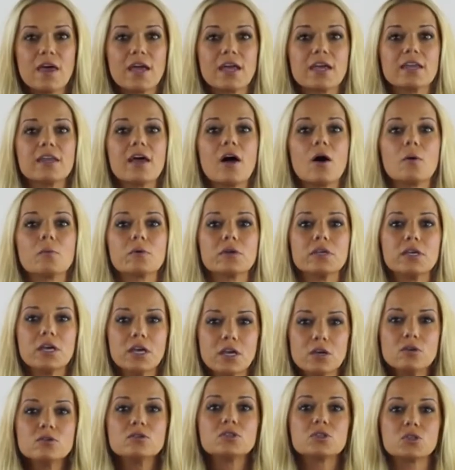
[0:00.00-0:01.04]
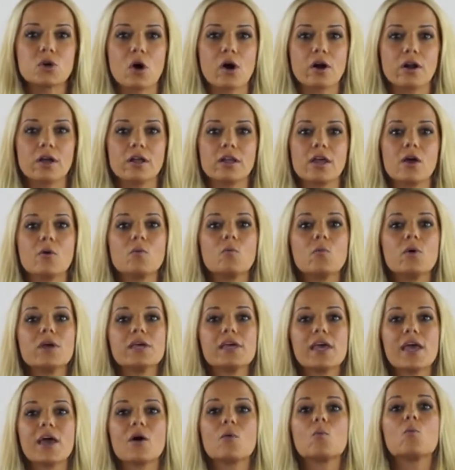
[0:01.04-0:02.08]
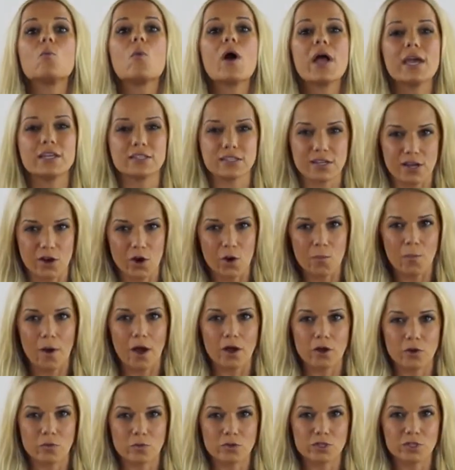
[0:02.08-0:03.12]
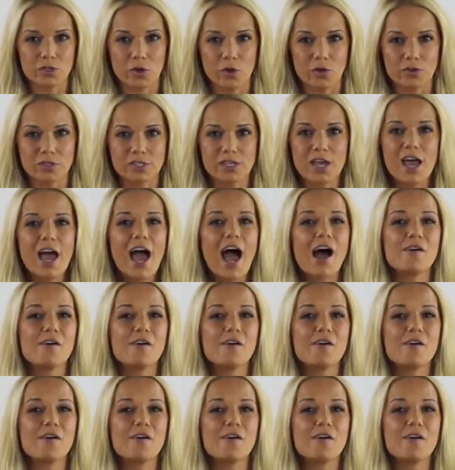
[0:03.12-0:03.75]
They can help get you started, and we can't wait to hear about your results.